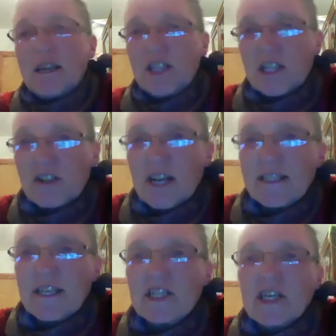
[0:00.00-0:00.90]
uh, just
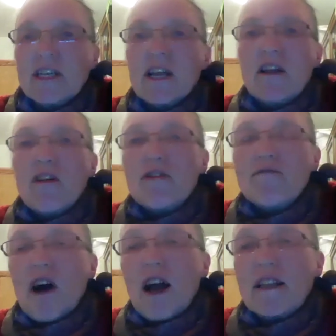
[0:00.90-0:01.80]
transition. And on
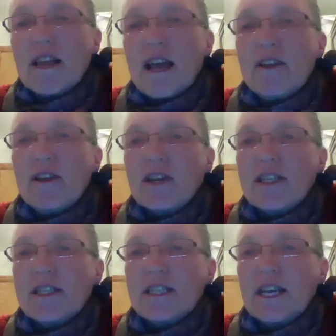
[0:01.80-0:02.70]
the right there, you
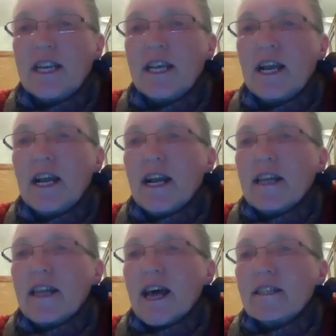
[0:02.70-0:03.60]
can see
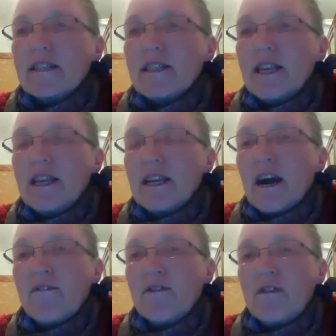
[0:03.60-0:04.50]
that's the
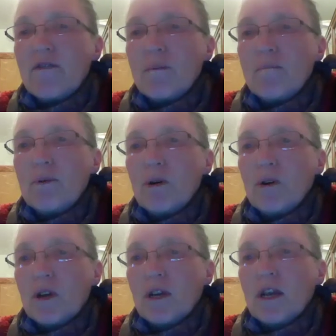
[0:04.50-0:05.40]
cover of the
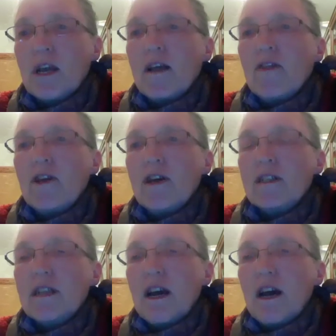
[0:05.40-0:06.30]
book
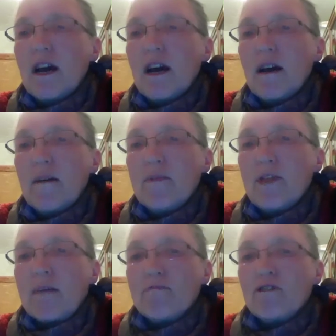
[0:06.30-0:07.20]
that uh,
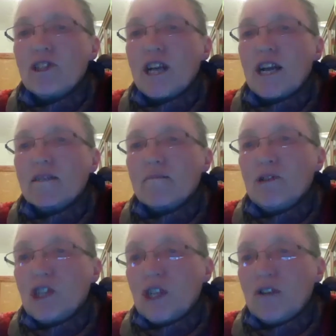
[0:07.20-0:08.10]
that project
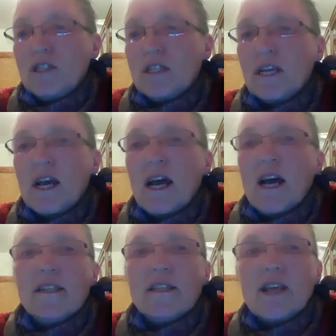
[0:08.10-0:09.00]
produced.
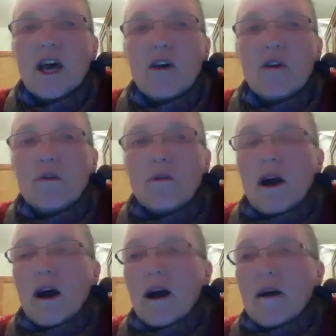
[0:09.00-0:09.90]
So
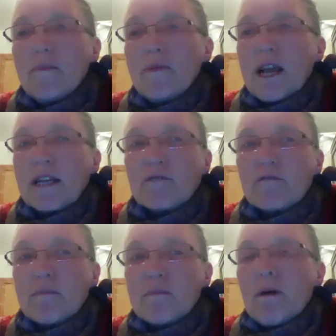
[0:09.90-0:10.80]
um, there's
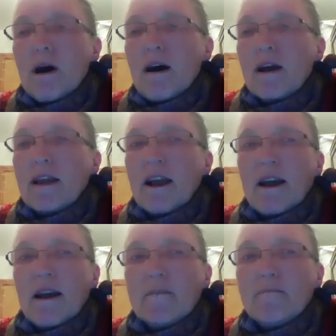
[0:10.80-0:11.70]
a my
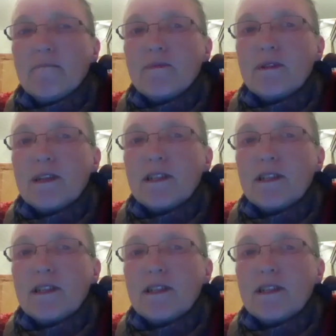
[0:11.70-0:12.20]
um,